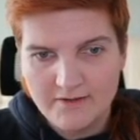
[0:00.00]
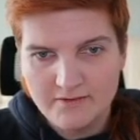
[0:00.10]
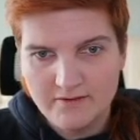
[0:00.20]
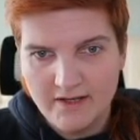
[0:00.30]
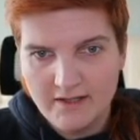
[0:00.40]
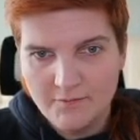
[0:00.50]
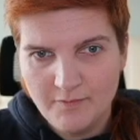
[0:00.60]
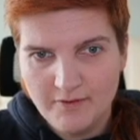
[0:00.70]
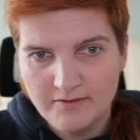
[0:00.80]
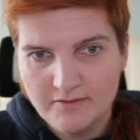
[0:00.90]
to the
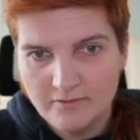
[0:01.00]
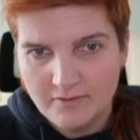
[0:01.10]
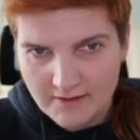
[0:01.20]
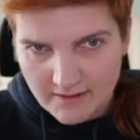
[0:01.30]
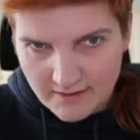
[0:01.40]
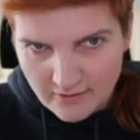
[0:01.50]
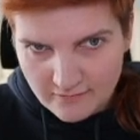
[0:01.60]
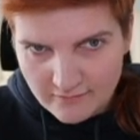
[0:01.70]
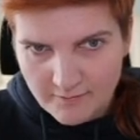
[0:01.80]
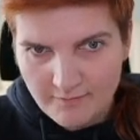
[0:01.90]
endpoint. We click
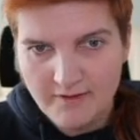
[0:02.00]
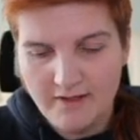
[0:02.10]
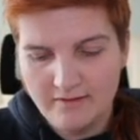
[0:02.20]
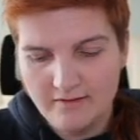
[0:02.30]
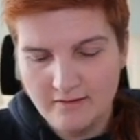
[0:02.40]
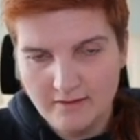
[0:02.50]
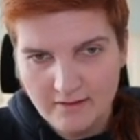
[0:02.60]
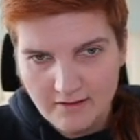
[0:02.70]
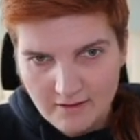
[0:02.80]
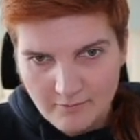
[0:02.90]
on VPN,
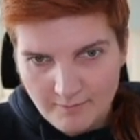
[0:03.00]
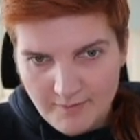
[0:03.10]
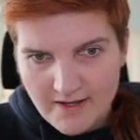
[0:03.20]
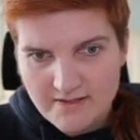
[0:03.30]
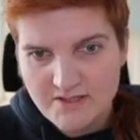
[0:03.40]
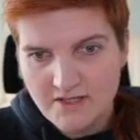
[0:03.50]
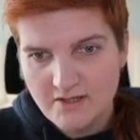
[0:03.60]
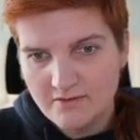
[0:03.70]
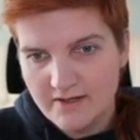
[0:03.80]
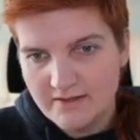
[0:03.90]
paste
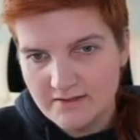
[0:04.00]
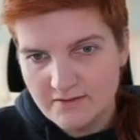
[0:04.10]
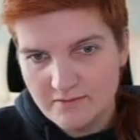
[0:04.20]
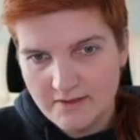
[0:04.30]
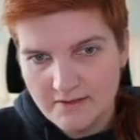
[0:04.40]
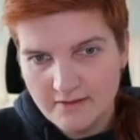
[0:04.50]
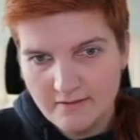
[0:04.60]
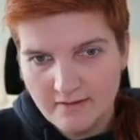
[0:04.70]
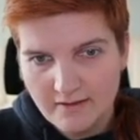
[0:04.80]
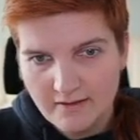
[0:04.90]
generated one,
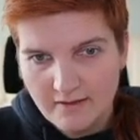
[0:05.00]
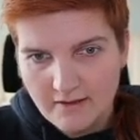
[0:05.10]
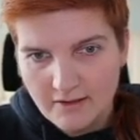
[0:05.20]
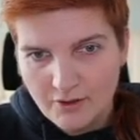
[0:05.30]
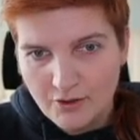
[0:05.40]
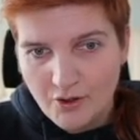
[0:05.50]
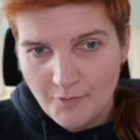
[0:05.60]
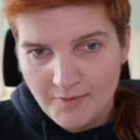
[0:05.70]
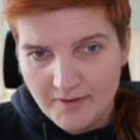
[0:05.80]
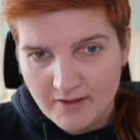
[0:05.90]

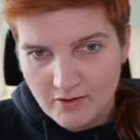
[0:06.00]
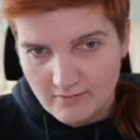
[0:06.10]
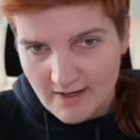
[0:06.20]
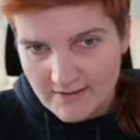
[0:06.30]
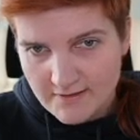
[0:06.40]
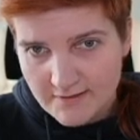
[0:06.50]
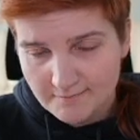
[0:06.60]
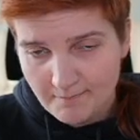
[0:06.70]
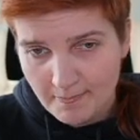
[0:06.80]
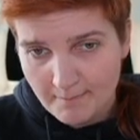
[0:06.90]
copy the command.
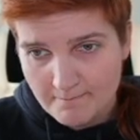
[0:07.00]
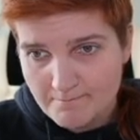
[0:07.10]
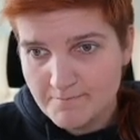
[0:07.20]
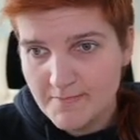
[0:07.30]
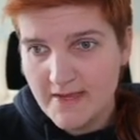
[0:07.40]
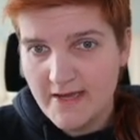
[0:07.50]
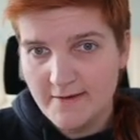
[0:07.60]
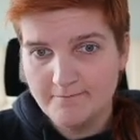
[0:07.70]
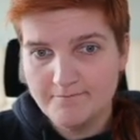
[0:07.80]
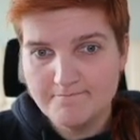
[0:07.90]
Yeah.
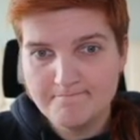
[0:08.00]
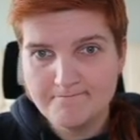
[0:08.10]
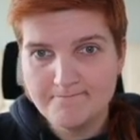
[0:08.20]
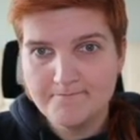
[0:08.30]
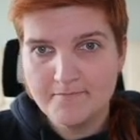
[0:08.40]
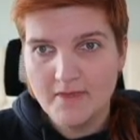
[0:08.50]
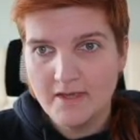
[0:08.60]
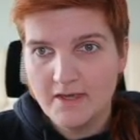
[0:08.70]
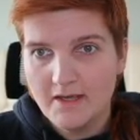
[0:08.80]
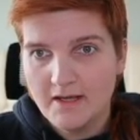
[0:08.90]

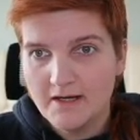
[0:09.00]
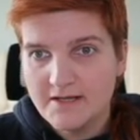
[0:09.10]
Let's